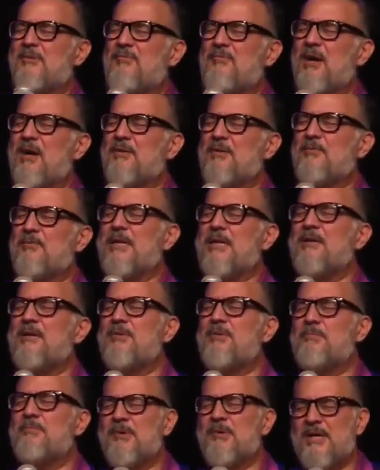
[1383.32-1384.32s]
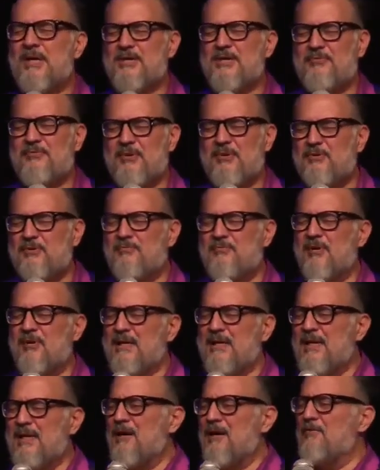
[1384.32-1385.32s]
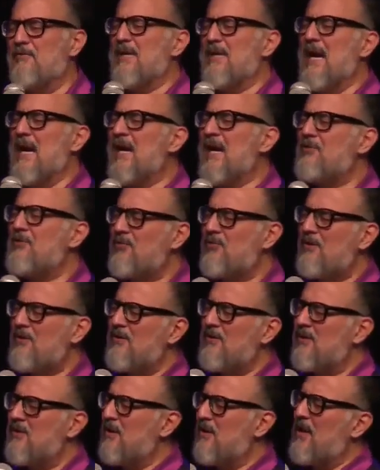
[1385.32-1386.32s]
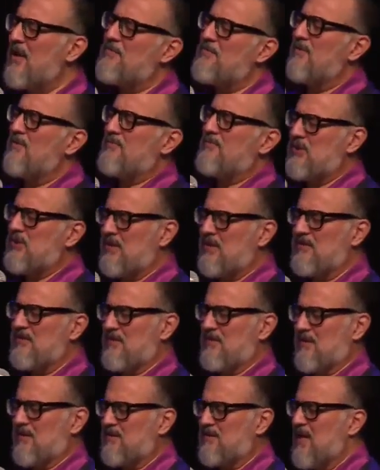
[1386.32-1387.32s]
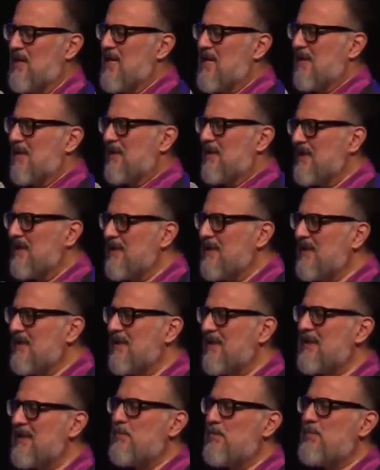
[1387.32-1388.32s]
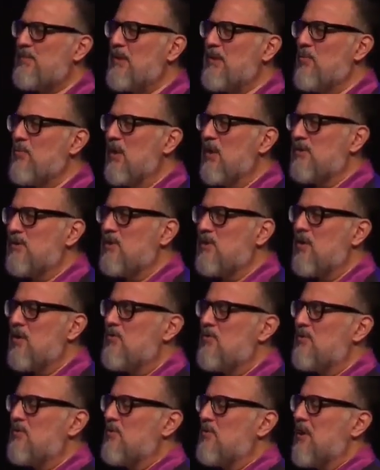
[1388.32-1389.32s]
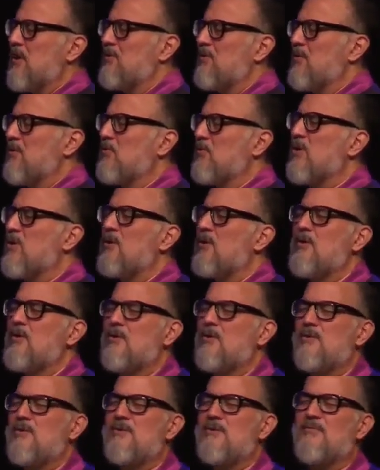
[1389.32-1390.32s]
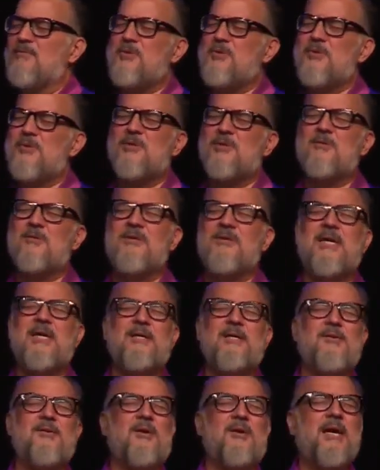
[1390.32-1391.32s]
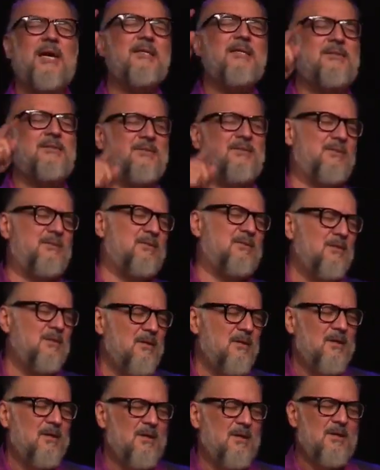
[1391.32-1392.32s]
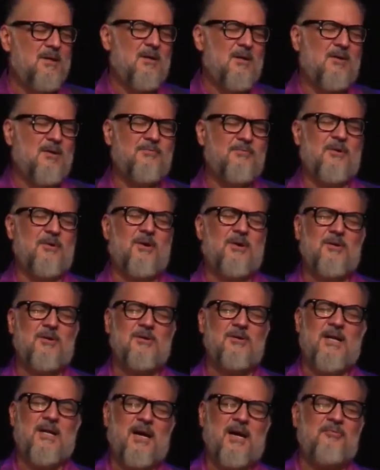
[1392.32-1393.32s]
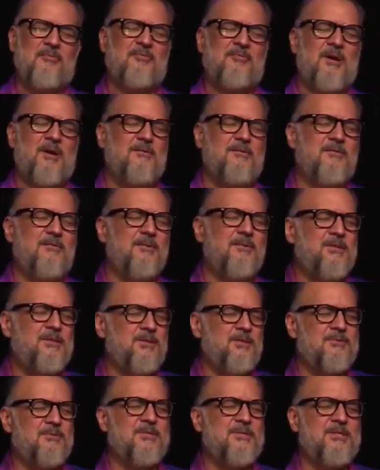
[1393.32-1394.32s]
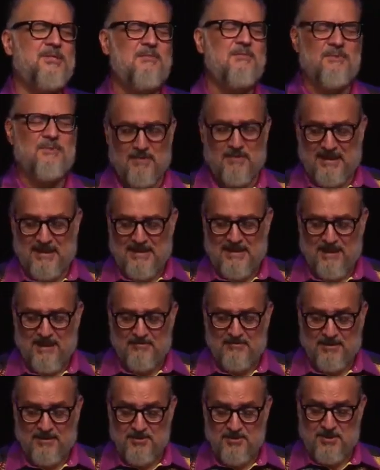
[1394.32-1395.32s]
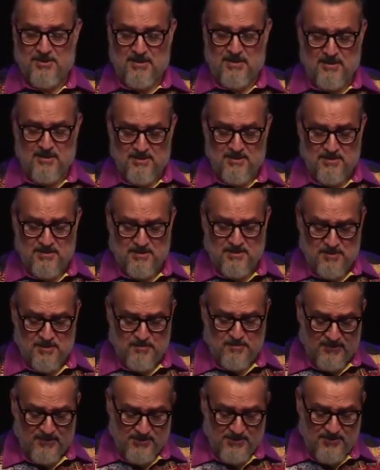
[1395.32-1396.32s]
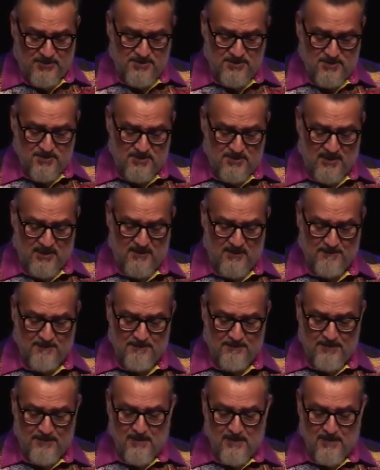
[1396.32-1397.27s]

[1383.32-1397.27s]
Father, we give you praise for this right now. We ask you in the name of Jesus, let it be well known around the world of your great grace over our life, Father. We just receive it right now in Jesus' precious name.